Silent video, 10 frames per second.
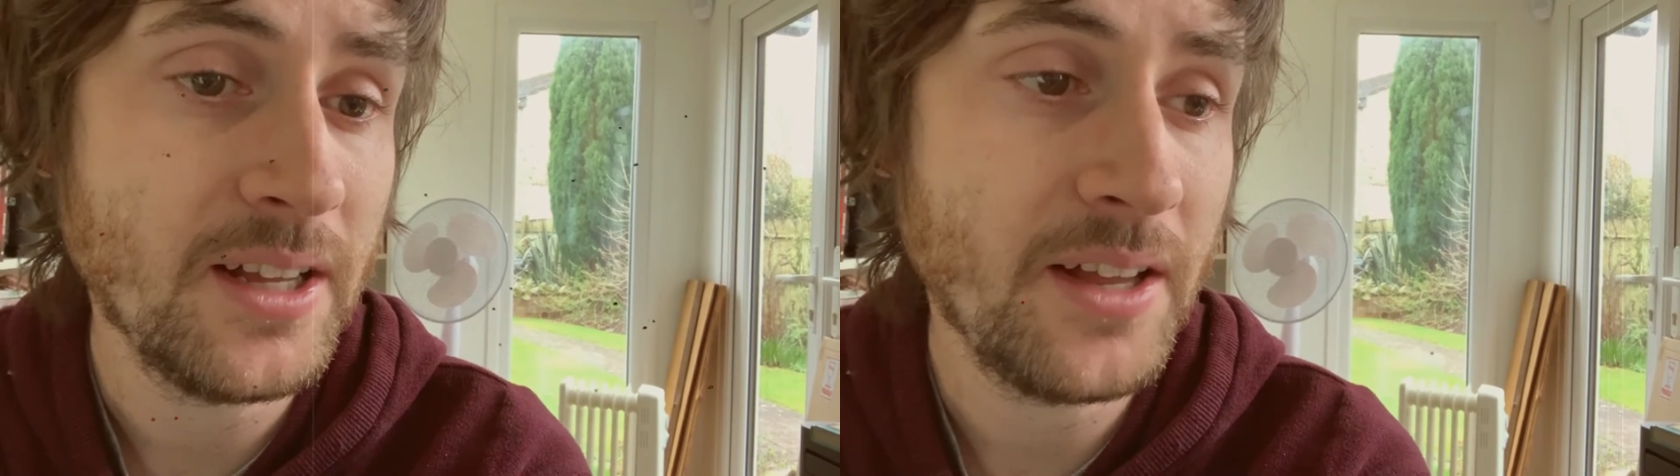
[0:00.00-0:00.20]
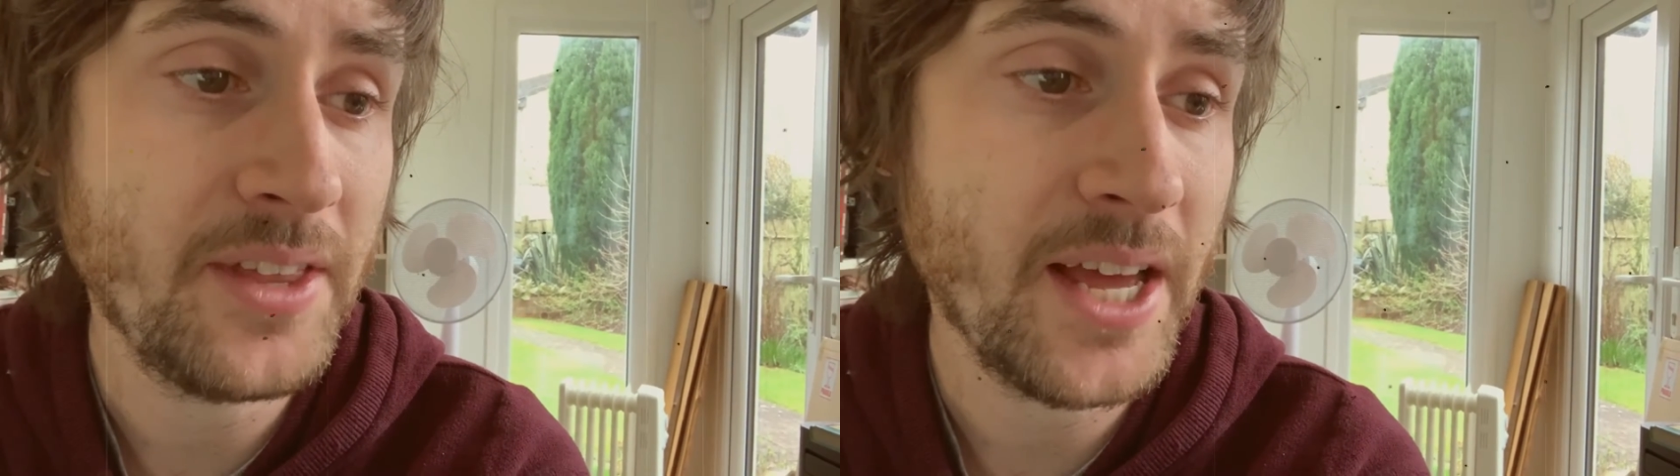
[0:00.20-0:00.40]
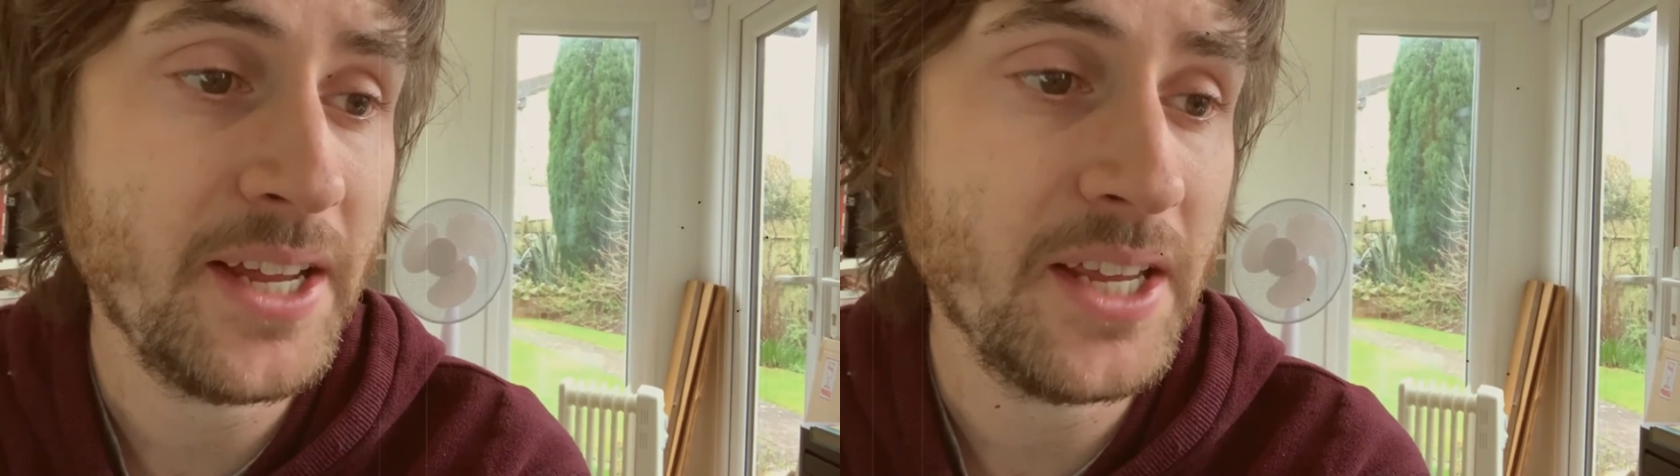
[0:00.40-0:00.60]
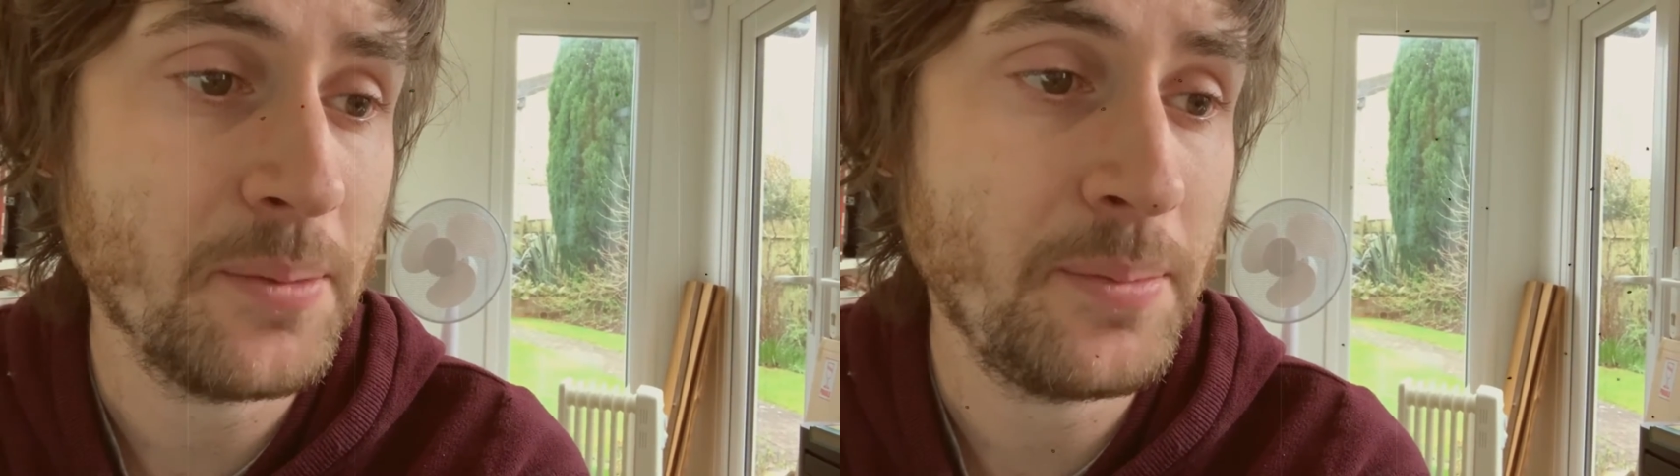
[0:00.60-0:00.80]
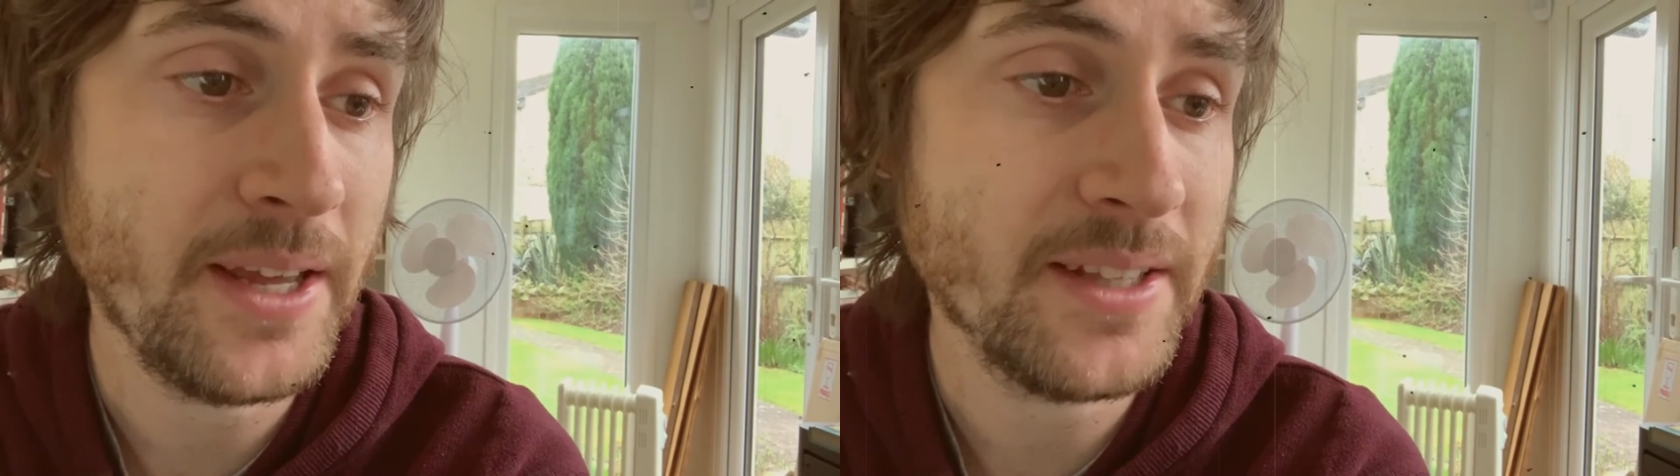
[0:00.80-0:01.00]
And there he
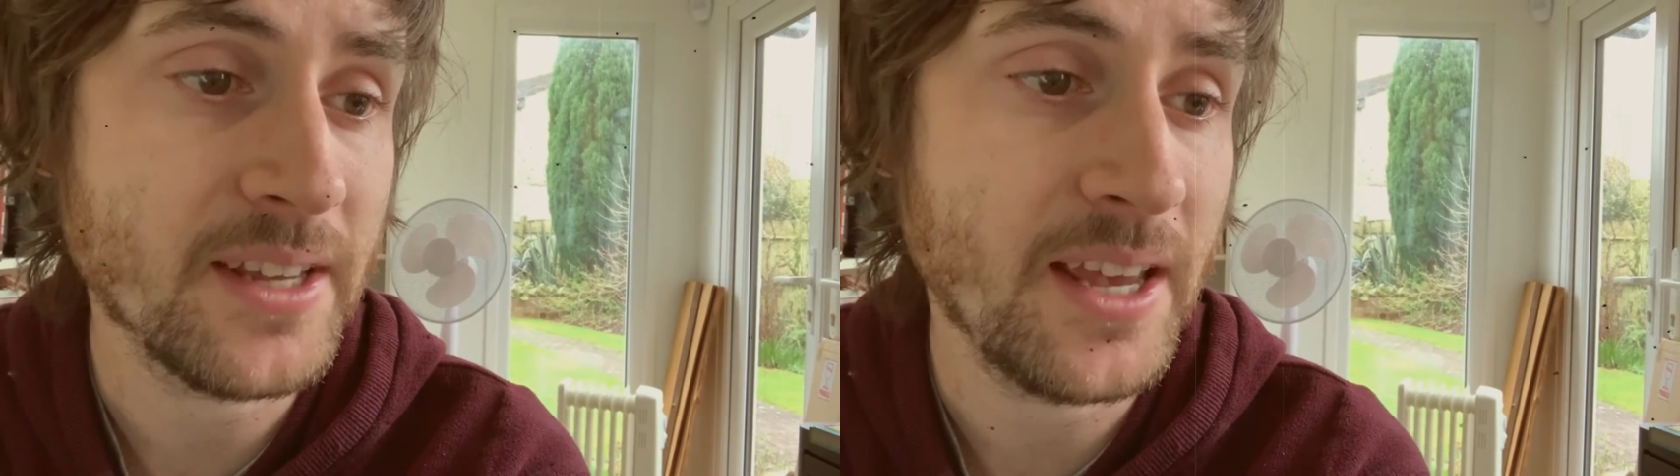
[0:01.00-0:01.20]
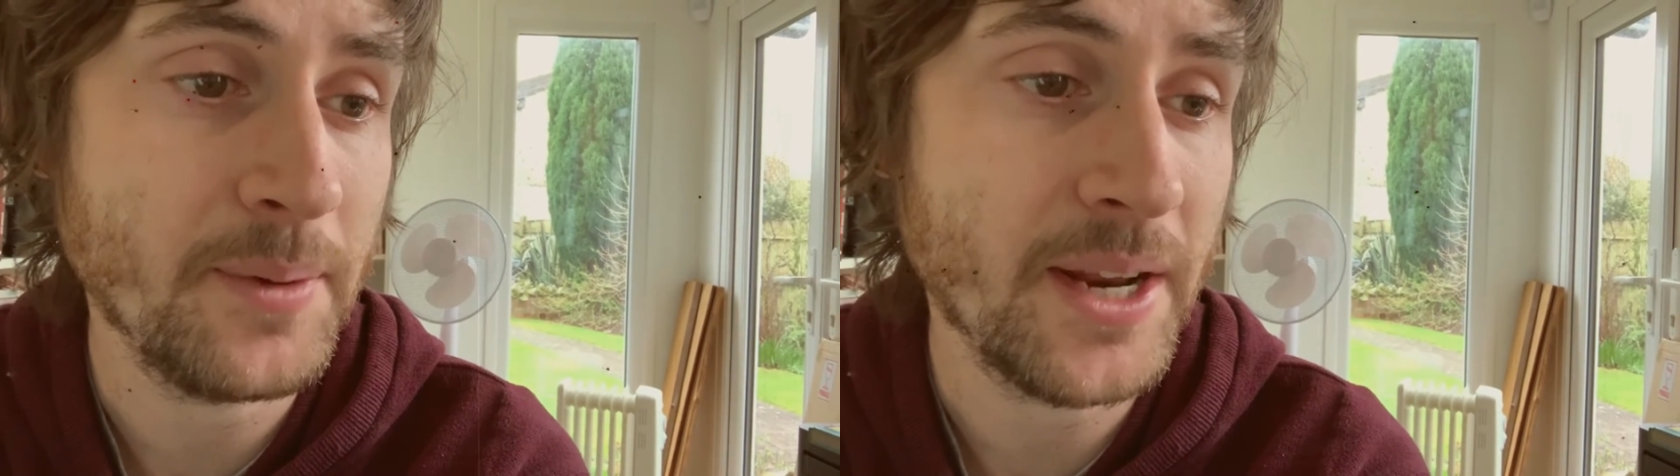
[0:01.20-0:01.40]
appeared to him,